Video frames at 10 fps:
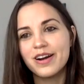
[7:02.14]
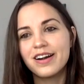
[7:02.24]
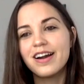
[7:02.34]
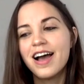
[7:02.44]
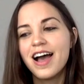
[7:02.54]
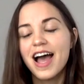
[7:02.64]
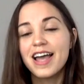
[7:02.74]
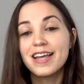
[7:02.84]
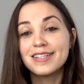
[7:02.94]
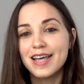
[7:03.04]
where
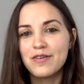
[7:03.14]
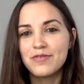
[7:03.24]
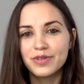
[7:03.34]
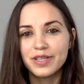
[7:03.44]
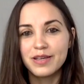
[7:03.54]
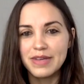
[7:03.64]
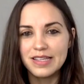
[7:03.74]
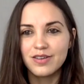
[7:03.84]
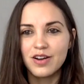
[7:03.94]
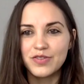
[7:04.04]
I get to have really
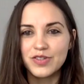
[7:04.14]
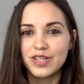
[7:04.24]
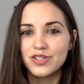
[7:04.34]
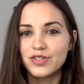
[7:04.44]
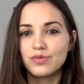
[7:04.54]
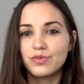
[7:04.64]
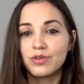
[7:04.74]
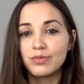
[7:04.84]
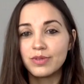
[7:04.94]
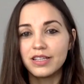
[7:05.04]
amazing conversations
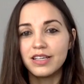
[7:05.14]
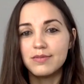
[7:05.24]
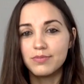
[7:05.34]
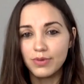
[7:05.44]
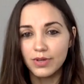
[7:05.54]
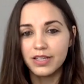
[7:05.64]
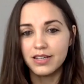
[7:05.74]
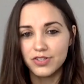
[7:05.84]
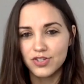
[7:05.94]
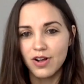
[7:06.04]
with really
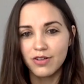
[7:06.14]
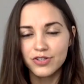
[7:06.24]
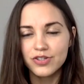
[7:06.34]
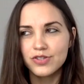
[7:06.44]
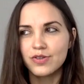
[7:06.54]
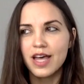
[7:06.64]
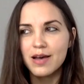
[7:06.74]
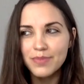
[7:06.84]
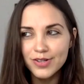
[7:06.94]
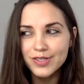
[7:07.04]
brilliant astrologers. So
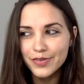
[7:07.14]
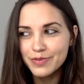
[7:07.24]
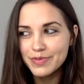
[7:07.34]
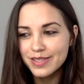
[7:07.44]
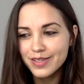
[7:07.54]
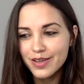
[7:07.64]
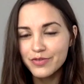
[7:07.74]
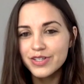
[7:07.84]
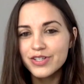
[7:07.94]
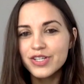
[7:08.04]
that part's a little bit
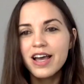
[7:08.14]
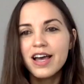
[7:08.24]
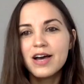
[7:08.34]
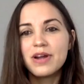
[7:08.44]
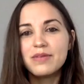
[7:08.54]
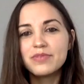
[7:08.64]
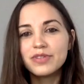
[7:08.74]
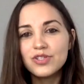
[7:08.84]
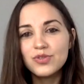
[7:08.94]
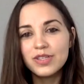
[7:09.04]
selfish, but I'm
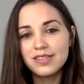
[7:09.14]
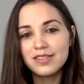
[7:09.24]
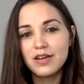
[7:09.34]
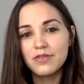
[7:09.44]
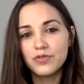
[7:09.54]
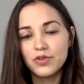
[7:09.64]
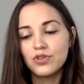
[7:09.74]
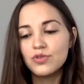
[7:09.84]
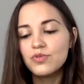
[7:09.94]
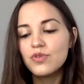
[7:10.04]
really doing this stuff for
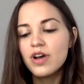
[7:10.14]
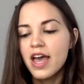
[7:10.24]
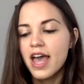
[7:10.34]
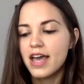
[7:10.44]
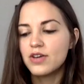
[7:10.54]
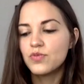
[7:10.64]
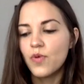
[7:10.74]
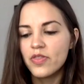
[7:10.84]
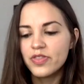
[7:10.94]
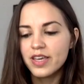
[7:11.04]
you. And
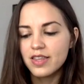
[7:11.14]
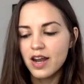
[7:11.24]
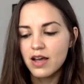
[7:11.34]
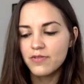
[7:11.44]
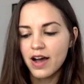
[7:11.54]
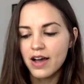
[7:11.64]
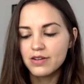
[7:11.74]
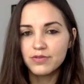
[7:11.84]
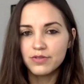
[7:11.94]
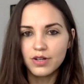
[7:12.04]
one thing that I've kind
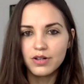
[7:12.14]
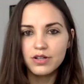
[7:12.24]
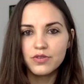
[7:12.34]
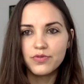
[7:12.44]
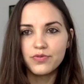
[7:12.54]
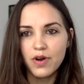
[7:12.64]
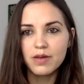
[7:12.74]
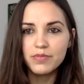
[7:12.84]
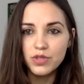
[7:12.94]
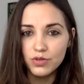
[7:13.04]
of learned
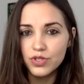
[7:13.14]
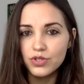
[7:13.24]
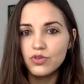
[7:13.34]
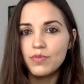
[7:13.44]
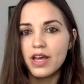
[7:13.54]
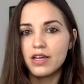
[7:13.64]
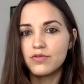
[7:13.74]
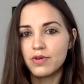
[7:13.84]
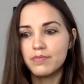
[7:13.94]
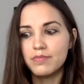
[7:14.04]
from YouTube
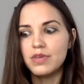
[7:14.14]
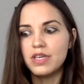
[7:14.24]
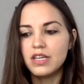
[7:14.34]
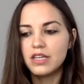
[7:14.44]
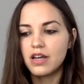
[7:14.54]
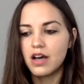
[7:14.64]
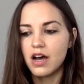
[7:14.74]
and from being